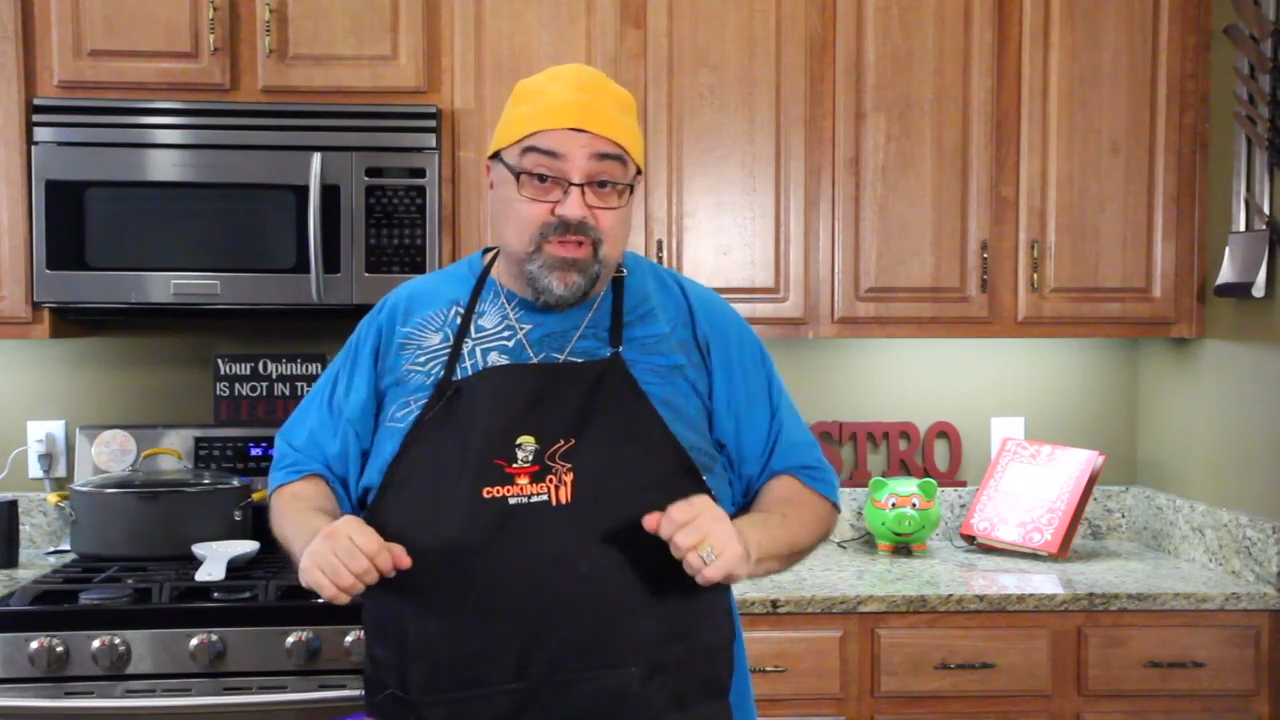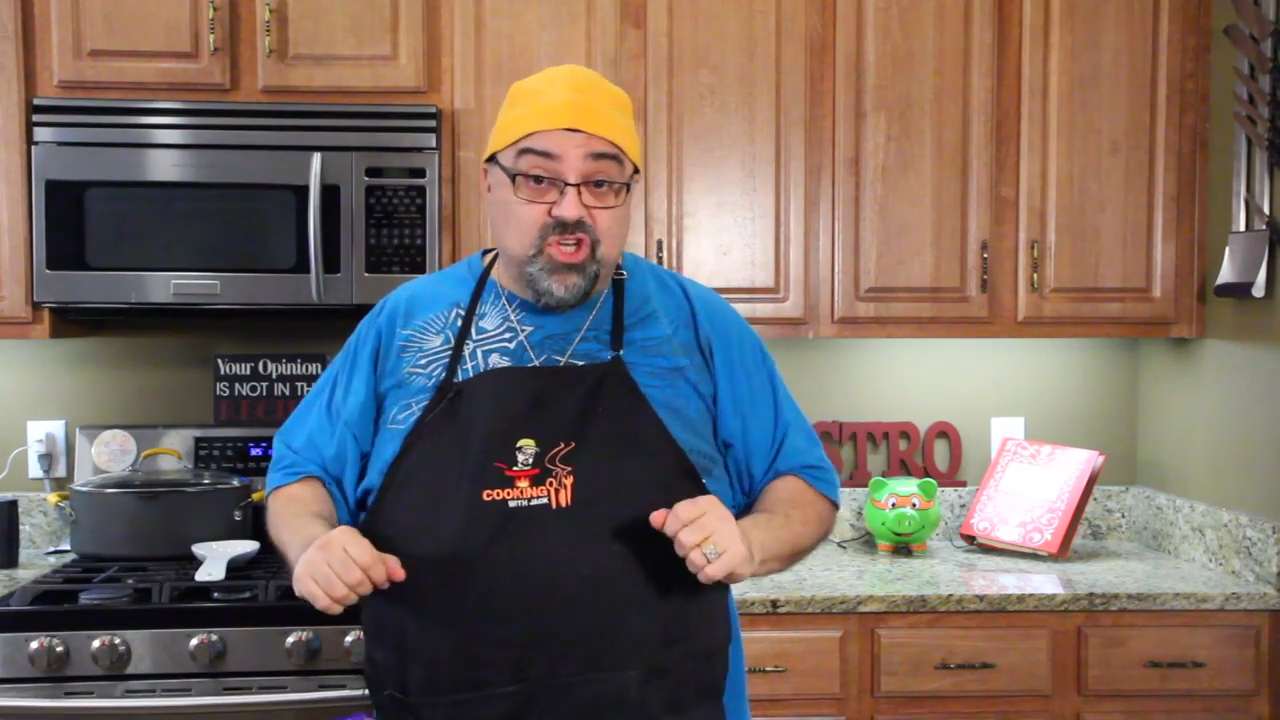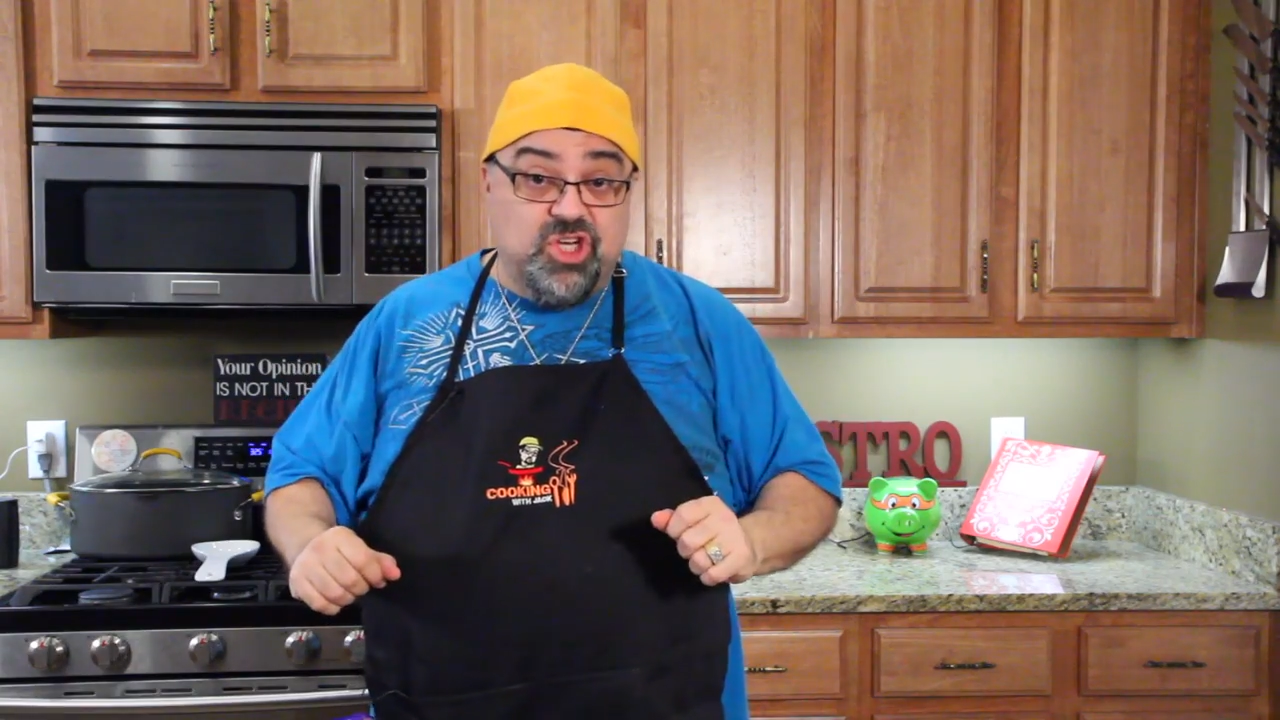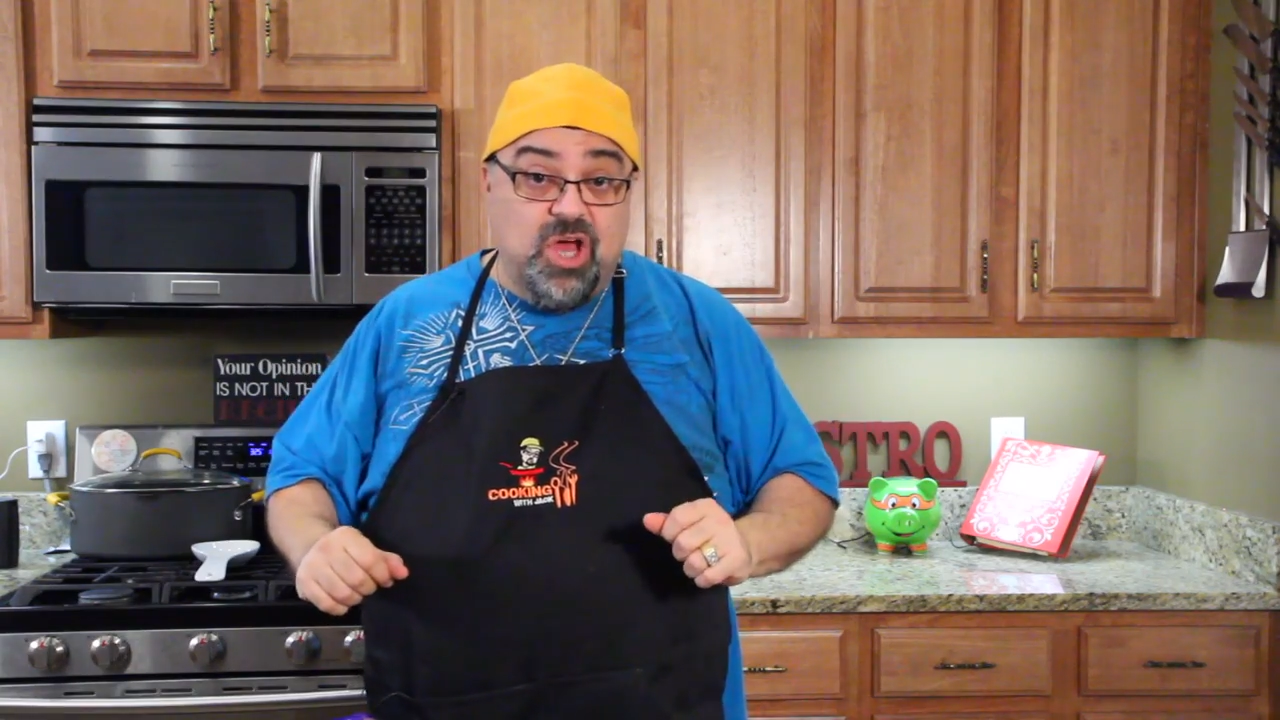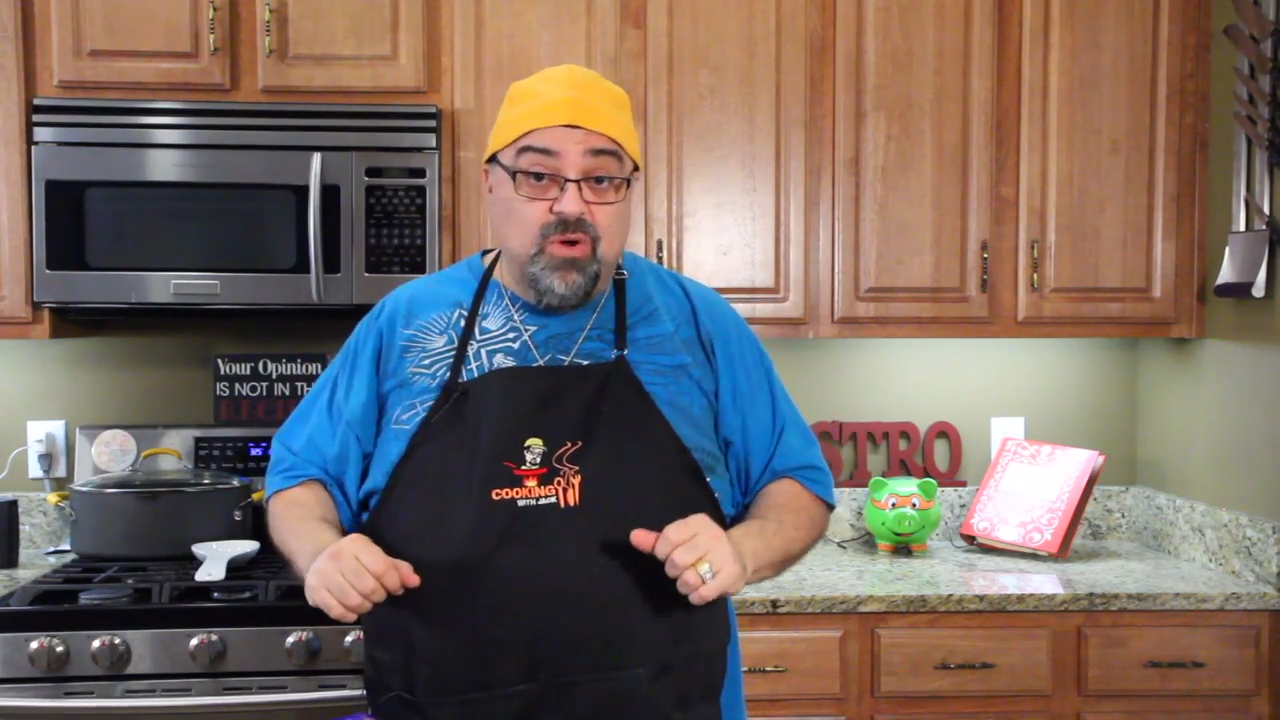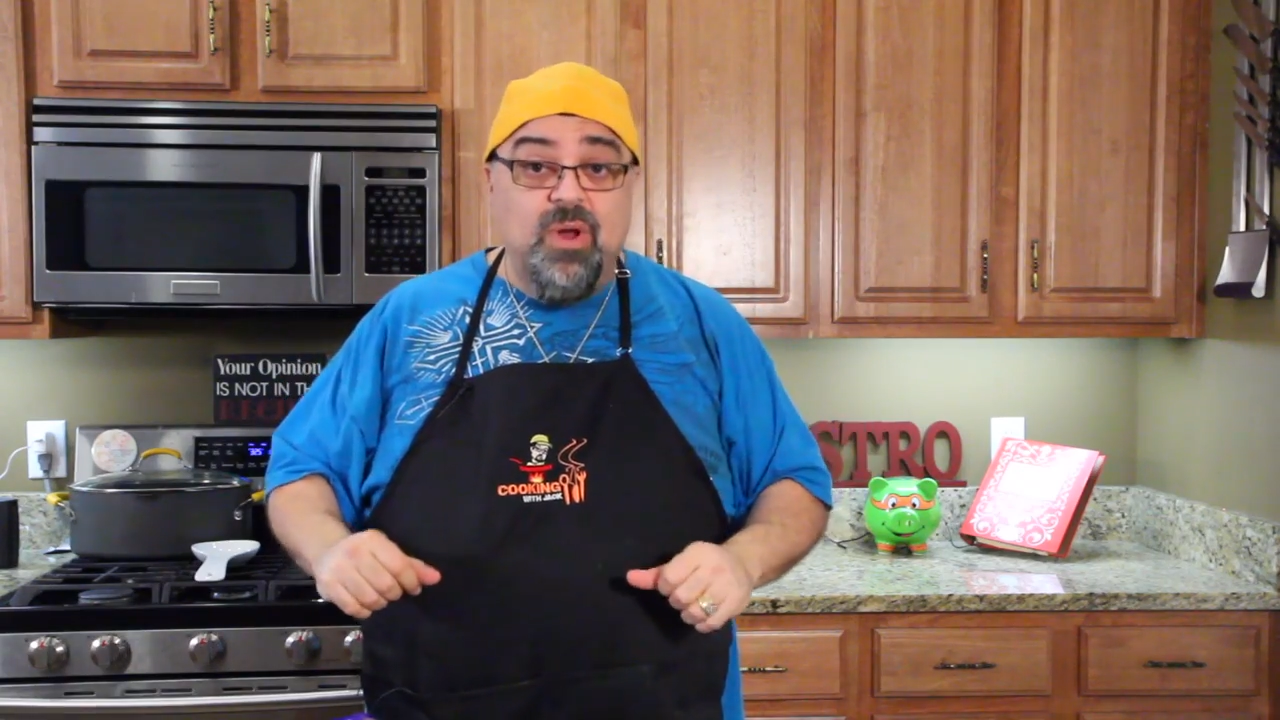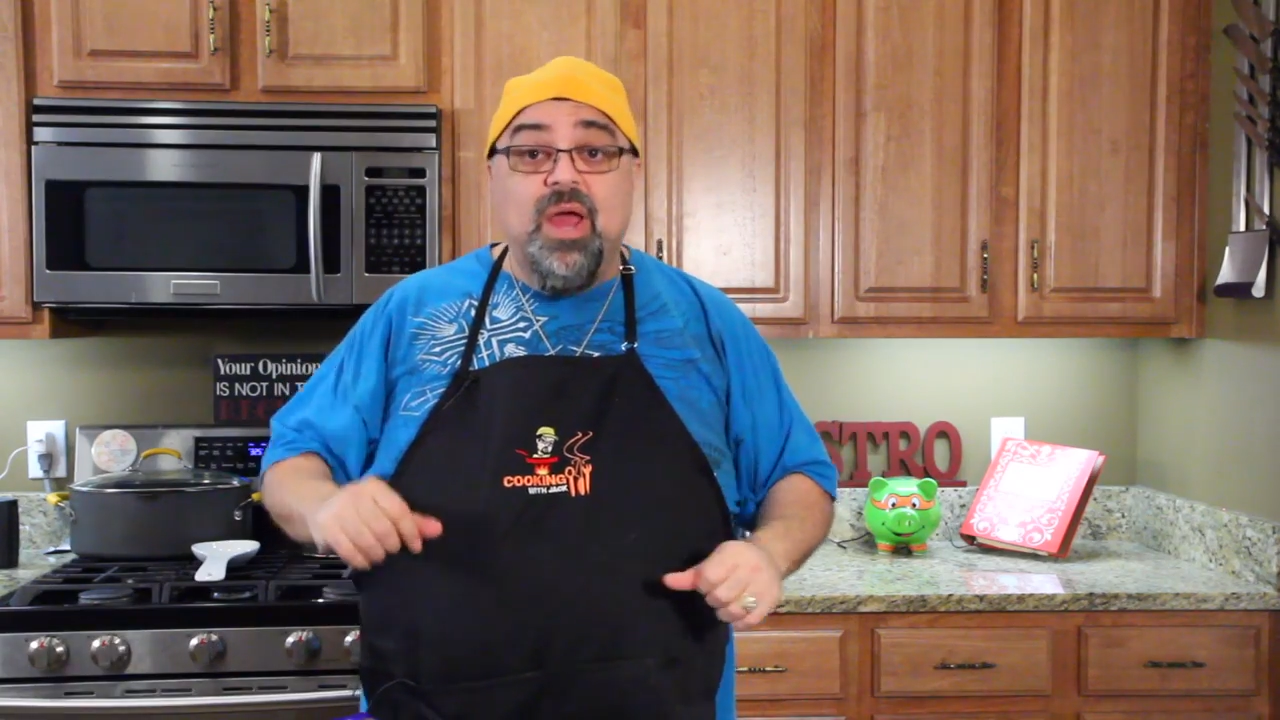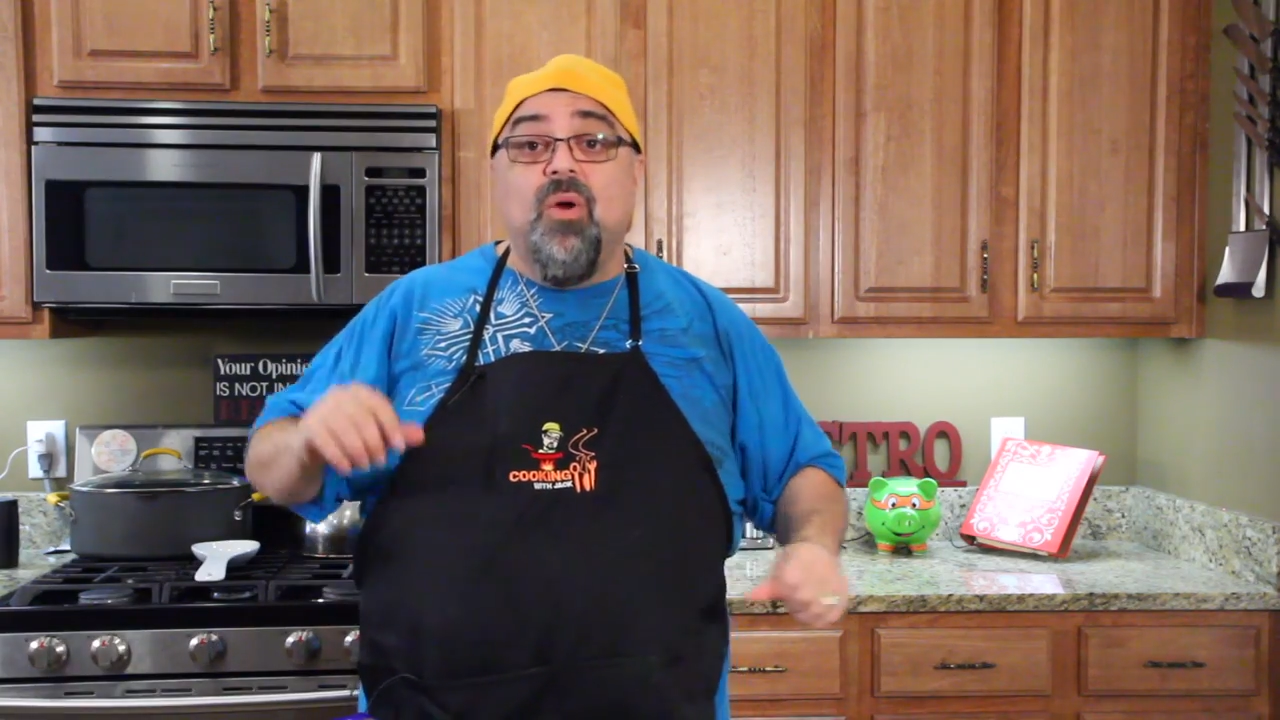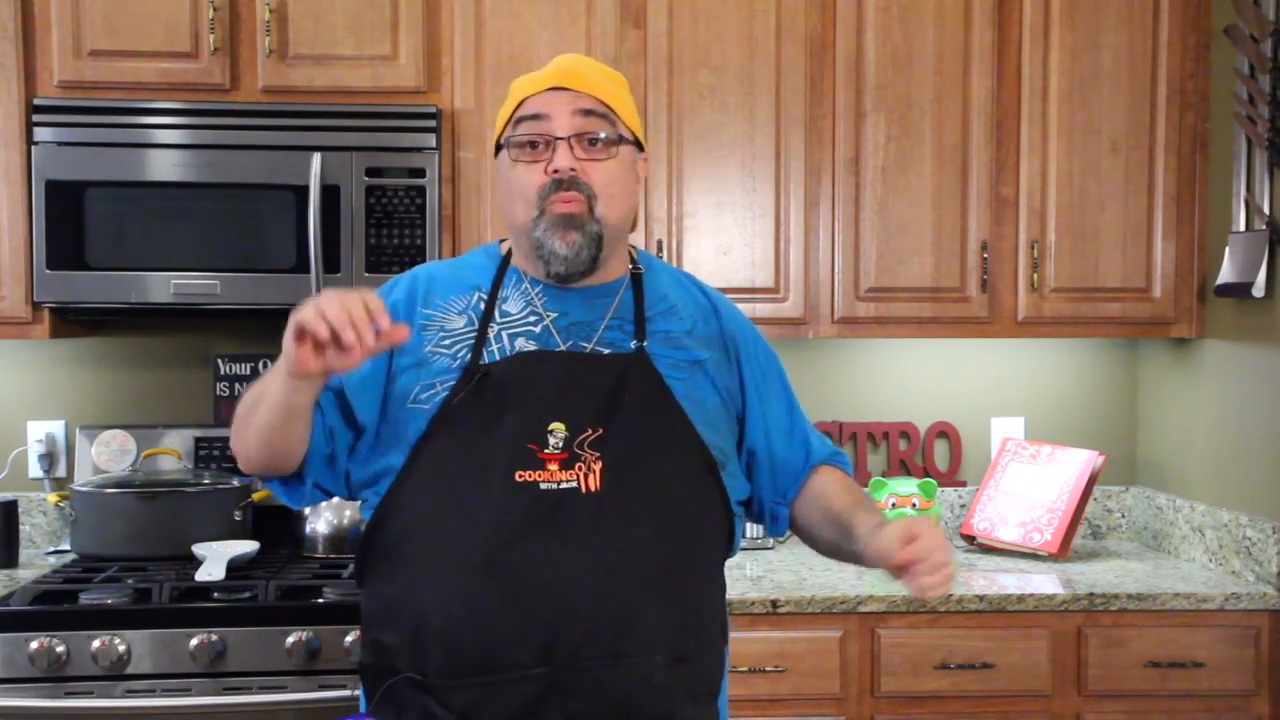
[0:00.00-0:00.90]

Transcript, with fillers: to the show,